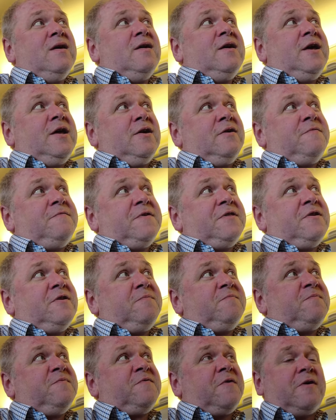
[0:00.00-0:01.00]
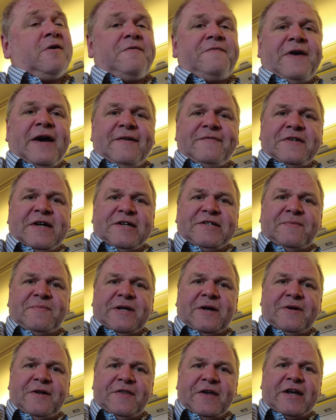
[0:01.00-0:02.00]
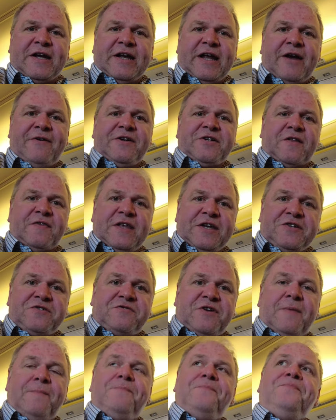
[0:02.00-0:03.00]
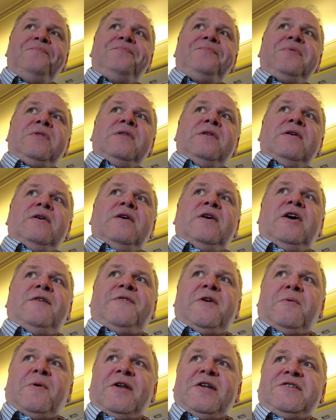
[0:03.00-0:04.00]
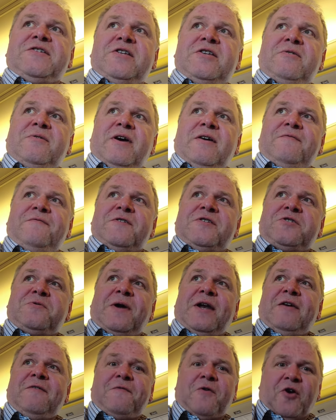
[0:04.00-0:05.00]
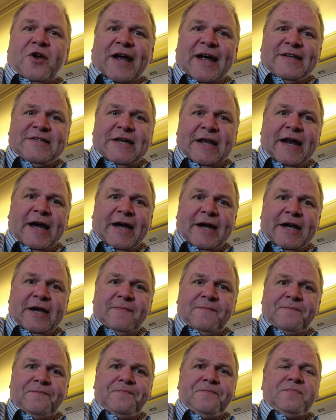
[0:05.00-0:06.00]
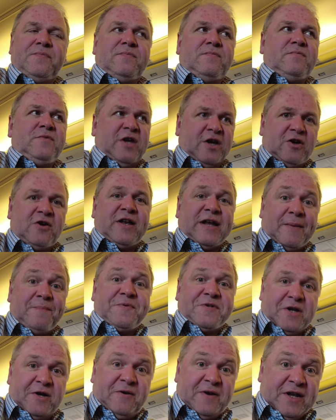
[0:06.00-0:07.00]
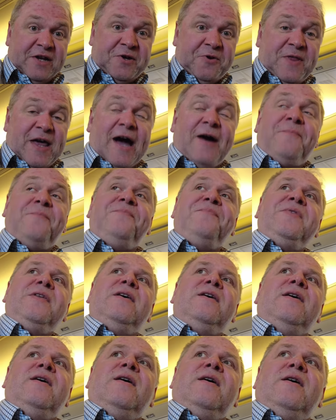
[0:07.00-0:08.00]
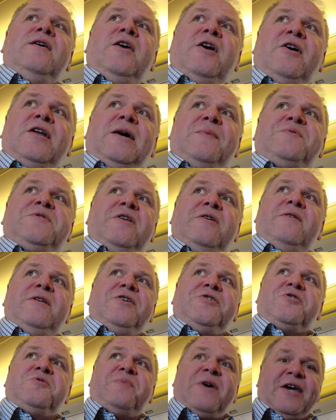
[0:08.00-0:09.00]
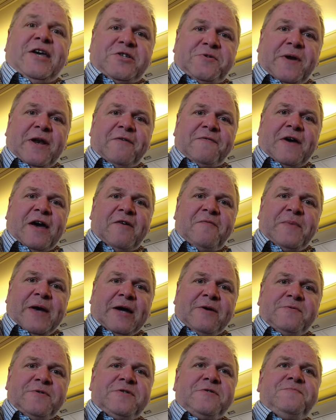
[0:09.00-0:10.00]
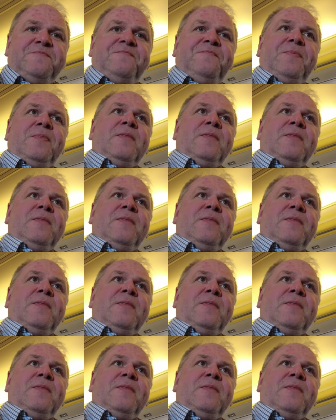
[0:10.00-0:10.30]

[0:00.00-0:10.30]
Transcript: you know, for the 4 or 5 days I'm down in the Canaries on this trip, if you wanted to do it for £24.99, you could absolutely do that. You could absolutely just pay your £25,